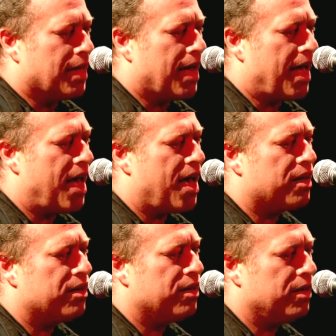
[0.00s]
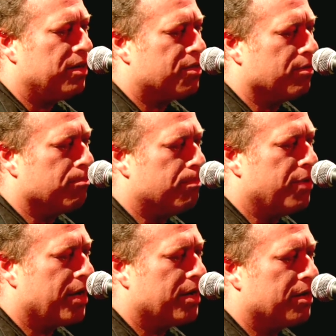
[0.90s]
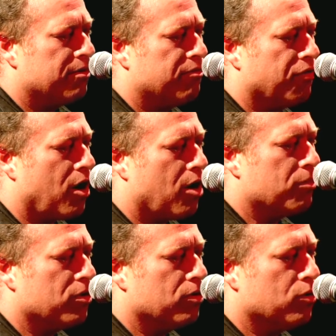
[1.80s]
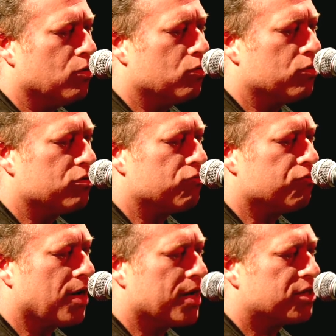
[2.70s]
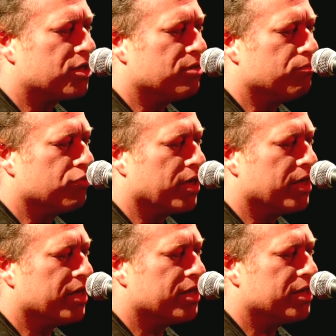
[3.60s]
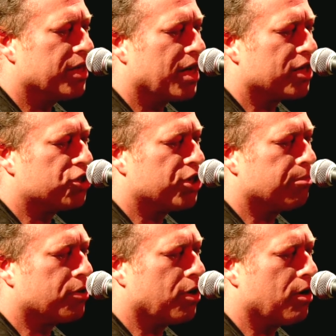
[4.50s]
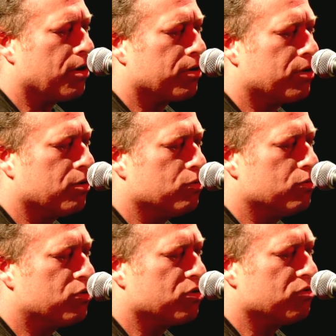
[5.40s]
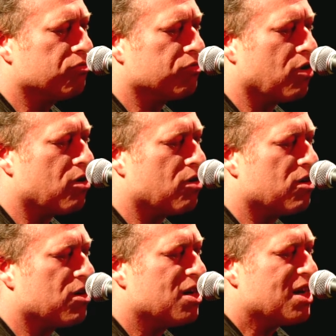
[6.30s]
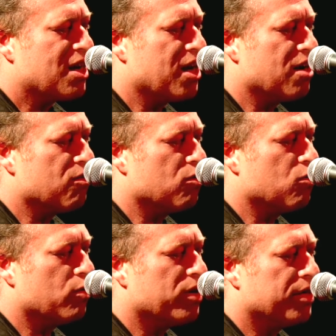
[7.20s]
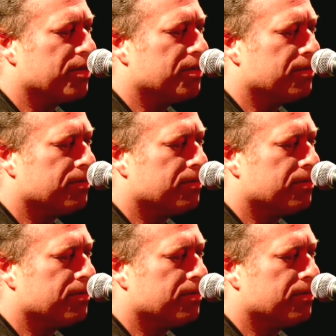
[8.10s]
Hide neath the bed, far below the rice and bread, I ship cargoes of raw heroin.